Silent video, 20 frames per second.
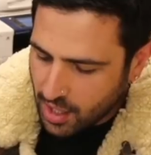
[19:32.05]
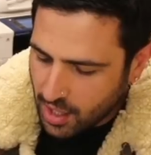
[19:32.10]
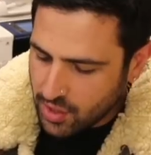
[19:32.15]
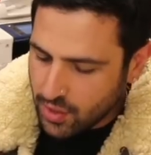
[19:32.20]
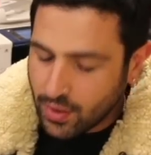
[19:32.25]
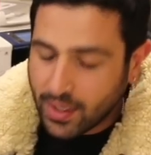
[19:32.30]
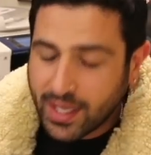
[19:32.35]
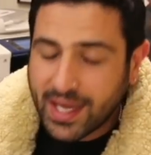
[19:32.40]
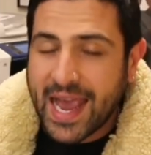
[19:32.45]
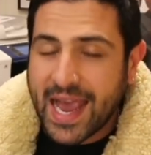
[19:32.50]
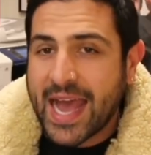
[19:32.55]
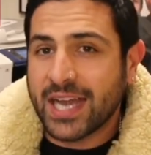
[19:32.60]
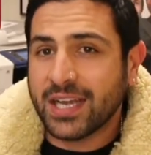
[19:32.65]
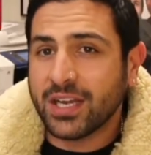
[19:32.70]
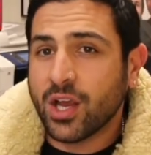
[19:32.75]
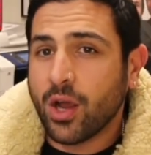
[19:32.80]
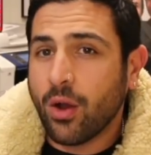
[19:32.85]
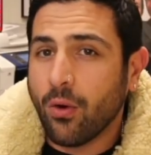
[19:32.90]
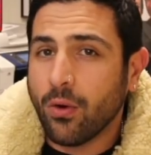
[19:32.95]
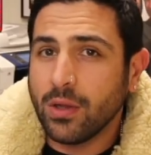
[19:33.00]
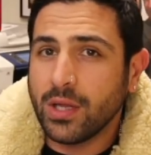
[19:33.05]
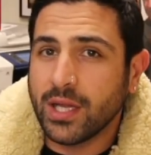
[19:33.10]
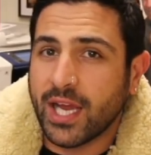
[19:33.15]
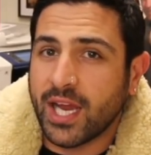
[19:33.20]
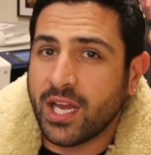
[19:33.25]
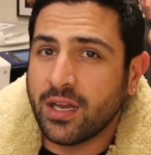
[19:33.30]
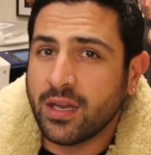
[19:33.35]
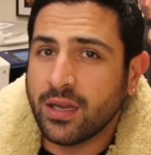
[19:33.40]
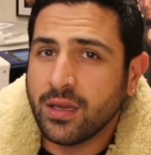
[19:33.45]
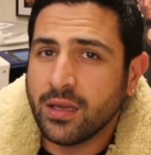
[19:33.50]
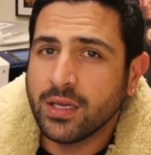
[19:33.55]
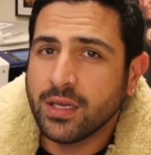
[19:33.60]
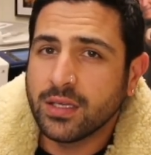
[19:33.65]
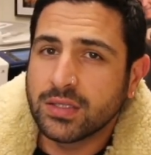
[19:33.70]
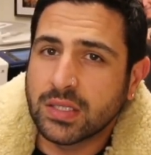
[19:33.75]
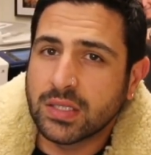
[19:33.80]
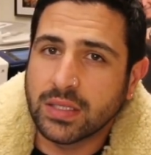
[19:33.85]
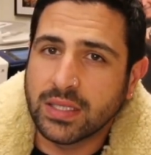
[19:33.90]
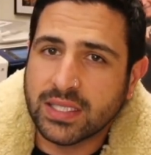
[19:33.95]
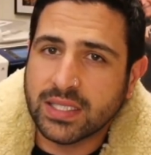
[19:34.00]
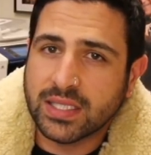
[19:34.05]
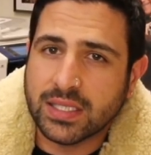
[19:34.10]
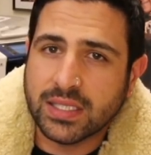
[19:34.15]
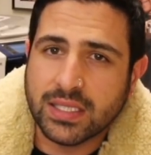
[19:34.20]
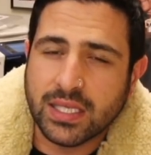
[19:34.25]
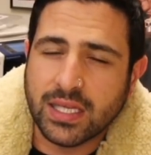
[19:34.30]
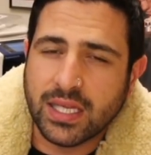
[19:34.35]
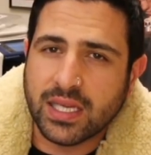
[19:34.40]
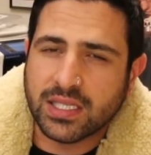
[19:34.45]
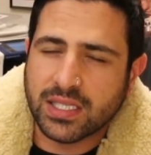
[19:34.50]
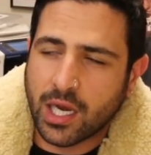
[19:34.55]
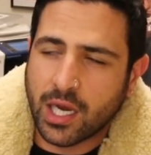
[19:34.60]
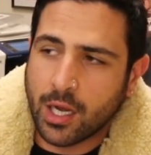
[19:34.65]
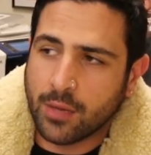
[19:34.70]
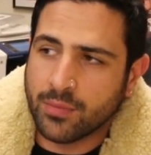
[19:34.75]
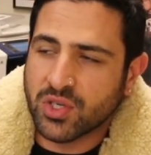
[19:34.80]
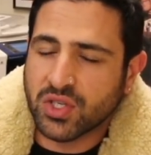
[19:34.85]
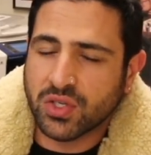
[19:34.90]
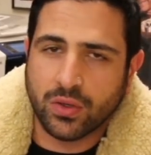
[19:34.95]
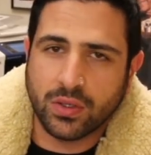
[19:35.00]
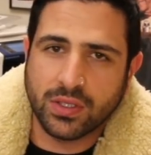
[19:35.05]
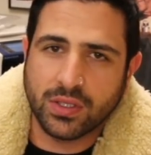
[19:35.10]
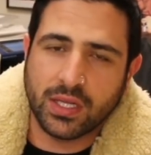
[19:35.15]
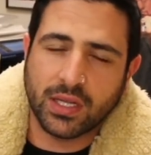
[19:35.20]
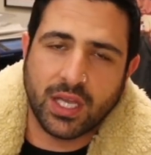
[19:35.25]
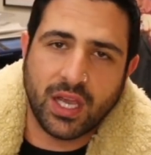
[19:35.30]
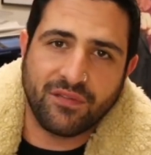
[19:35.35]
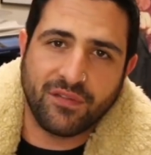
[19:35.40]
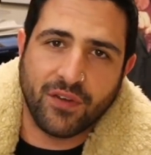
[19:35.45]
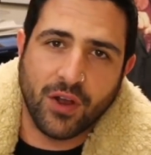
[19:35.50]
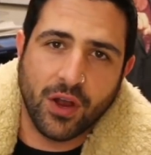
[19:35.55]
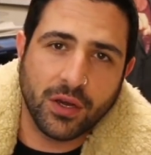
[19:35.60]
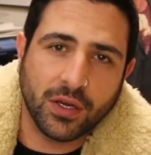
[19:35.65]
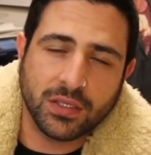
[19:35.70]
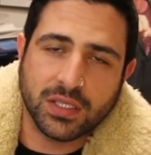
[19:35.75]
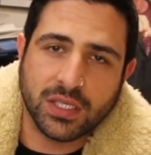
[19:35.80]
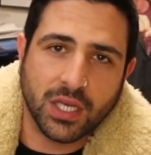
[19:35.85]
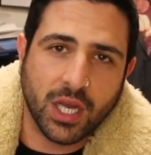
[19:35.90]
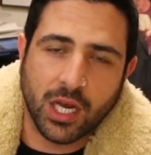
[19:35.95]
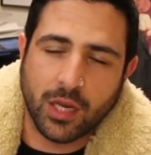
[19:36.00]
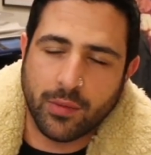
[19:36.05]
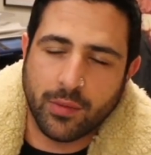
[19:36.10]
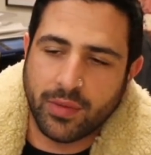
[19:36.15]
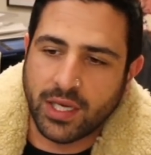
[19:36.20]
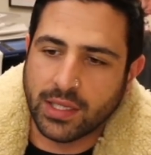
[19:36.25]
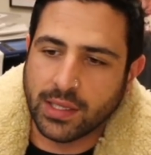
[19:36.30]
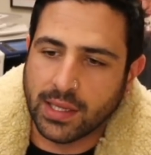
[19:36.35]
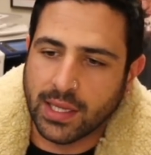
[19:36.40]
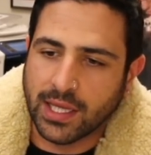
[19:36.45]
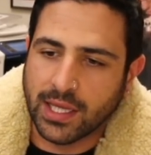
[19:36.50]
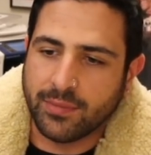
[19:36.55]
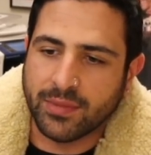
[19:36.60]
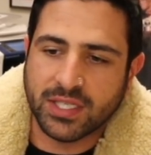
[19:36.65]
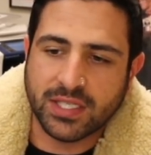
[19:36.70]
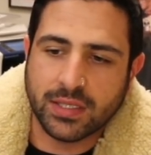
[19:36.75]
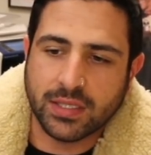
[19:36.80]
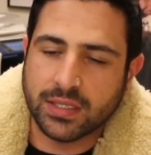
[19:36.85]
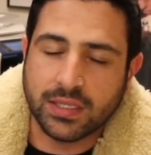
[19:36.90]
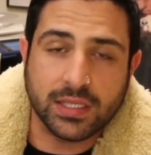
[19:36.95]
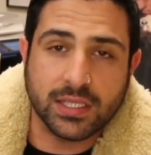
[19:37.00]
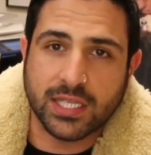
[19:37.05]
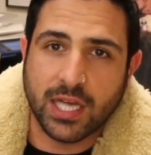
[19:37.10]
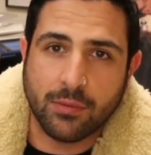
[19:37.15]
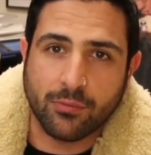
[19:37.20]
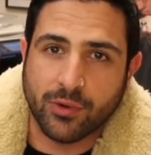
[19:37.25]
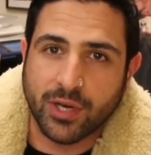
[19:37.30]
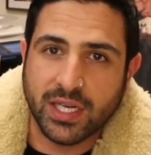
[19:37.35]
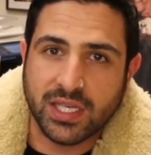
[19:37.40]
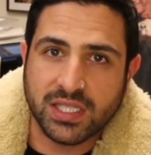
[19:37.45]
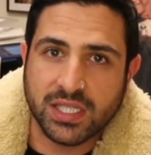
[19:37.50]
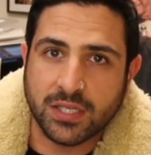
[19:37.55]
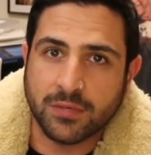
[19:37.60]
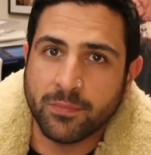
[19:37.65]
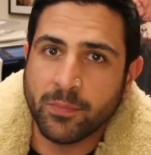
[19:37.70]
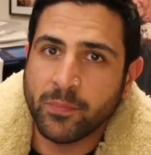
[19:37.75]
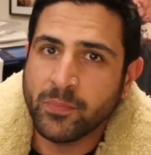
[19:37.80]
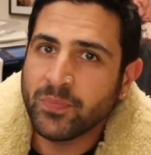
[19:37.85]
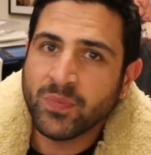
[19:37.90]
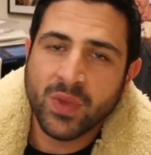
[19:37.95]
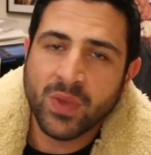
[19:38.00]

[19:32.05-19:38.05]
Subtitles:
You can call in to listen to this, and I'm sure that their phones are going to be limited to some reason.